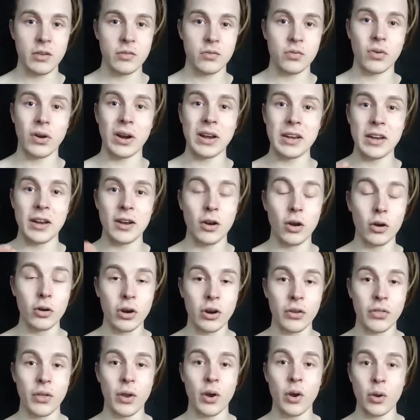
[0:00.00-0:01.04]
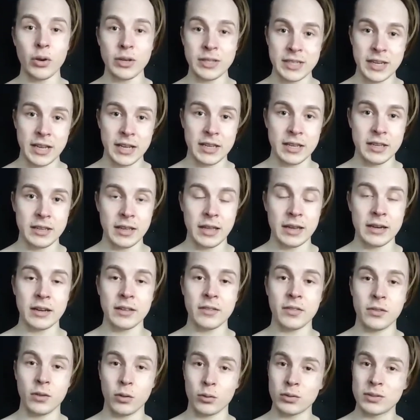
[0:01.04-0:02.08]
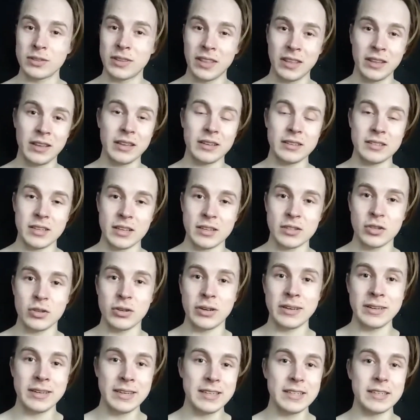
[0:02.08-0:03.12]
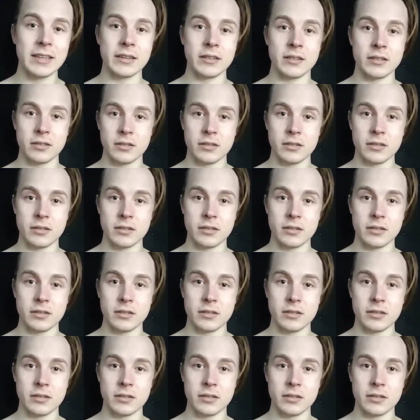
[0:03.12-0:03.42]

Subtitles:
for any longer than a day, and I don't think it's actually needed.